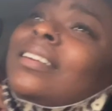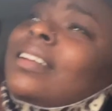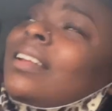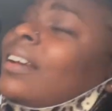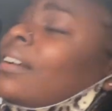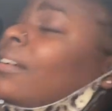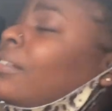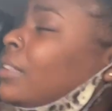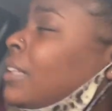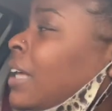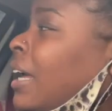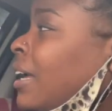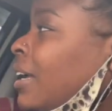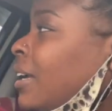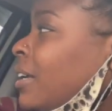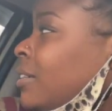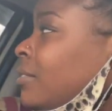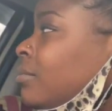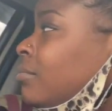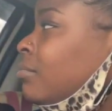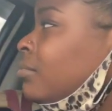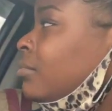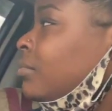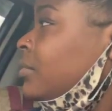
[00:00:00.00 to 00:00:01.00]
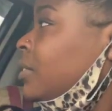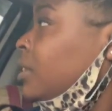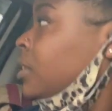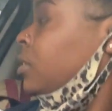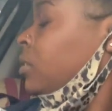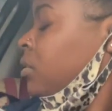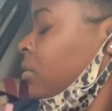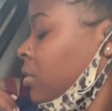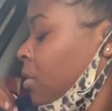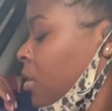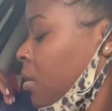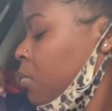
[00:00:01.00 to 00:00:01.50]
like dang
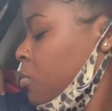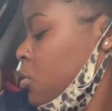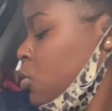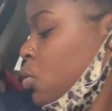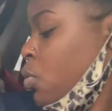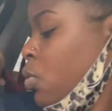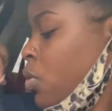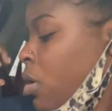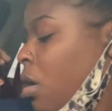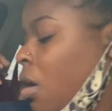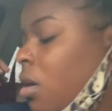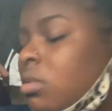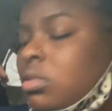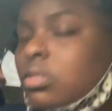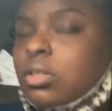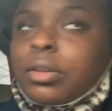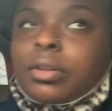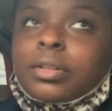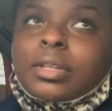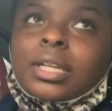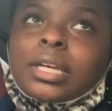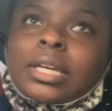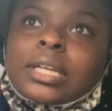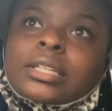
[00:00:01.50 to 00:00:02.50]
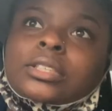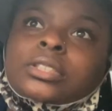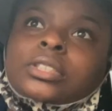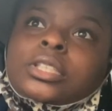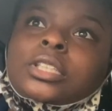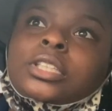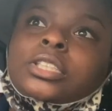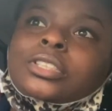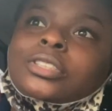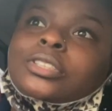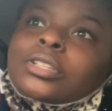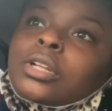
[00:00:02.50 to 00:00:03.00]
i'm sore also like
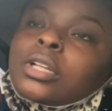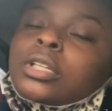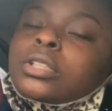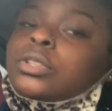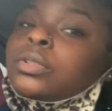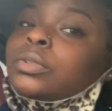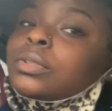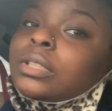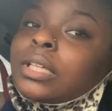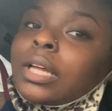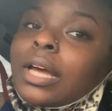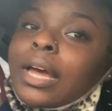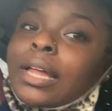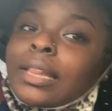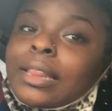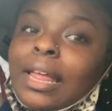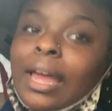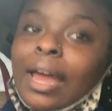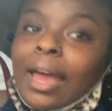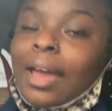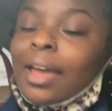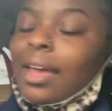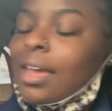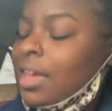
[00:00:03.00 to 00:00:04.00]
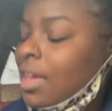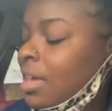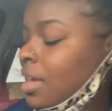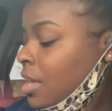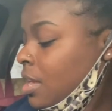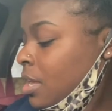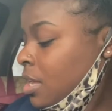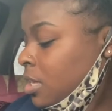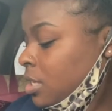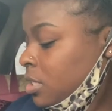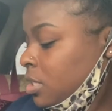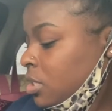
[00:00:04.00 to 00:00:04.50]
sheesh it's only tuesday at that
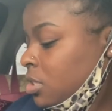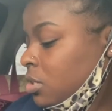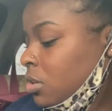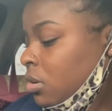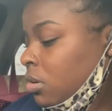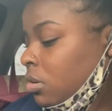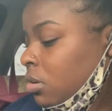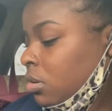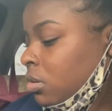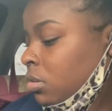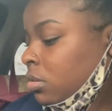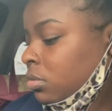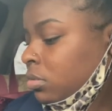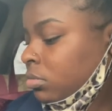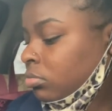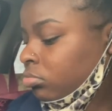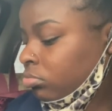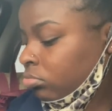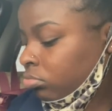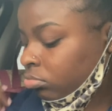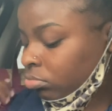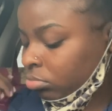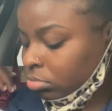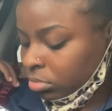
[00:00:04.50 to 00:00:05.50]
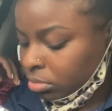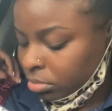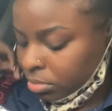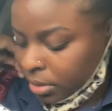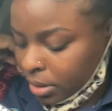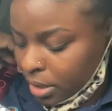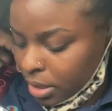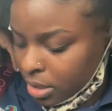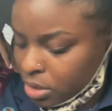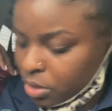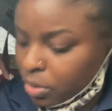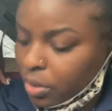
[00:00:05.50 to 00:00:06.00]
so
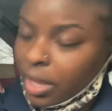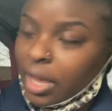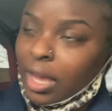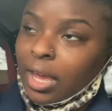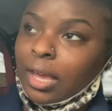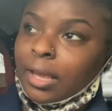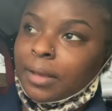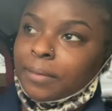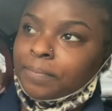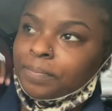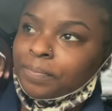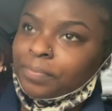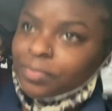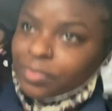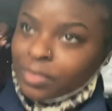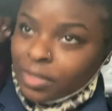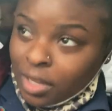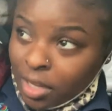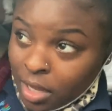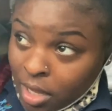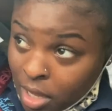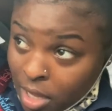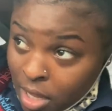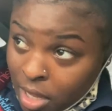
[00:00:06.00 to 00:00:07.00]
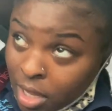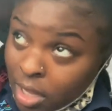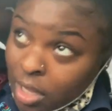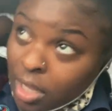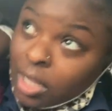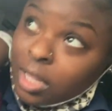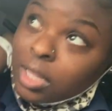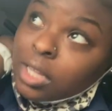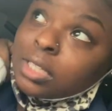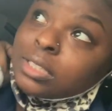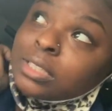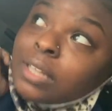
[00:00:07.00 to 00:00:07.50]
but it's okay
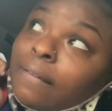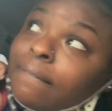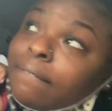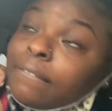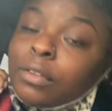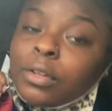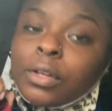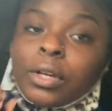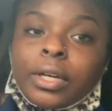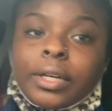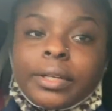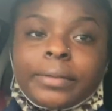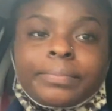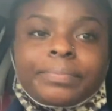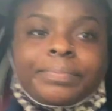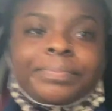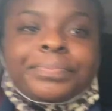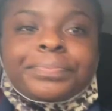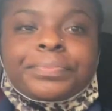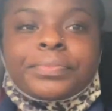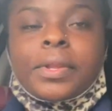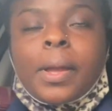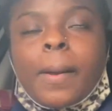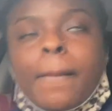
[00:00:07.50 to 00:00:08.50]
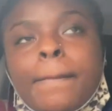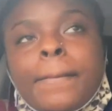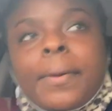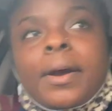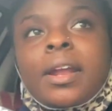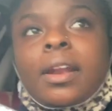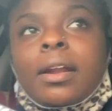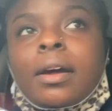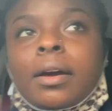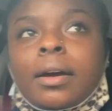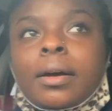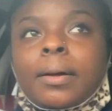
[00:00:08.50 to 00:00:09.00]
so i feel good but
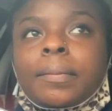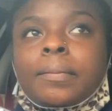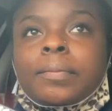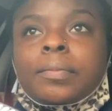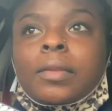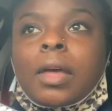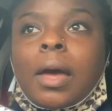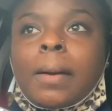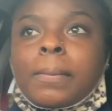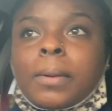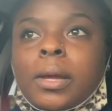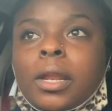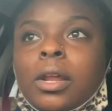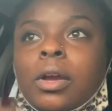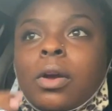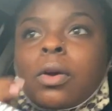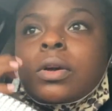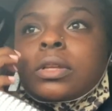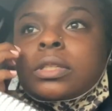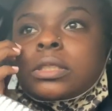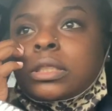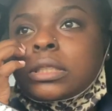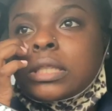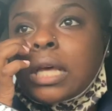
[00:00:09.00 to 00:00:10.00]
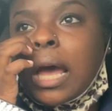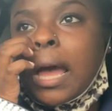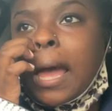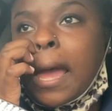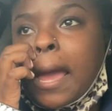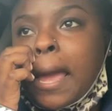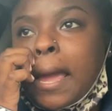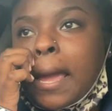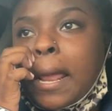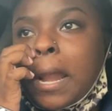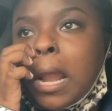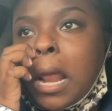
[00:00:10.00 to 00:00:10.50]
um i'm gonna go
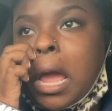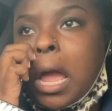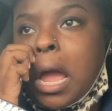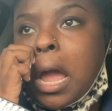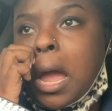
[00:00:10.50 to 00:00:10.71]
inside